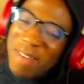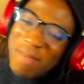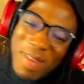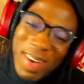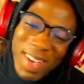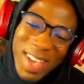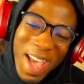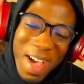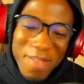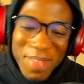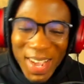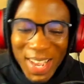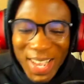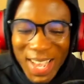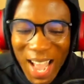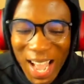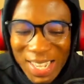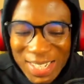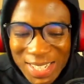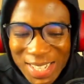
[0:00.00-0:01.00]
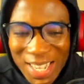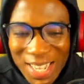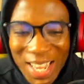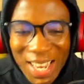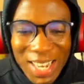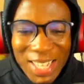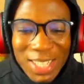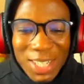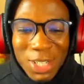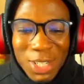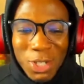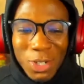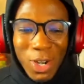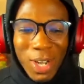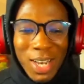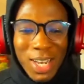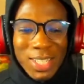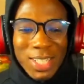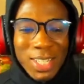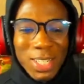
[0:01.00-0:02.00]
But yeah, man, guys, let's
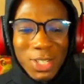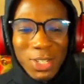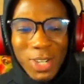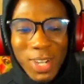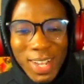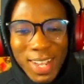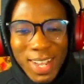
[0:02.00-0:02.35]
enjoy. Let's enjoy.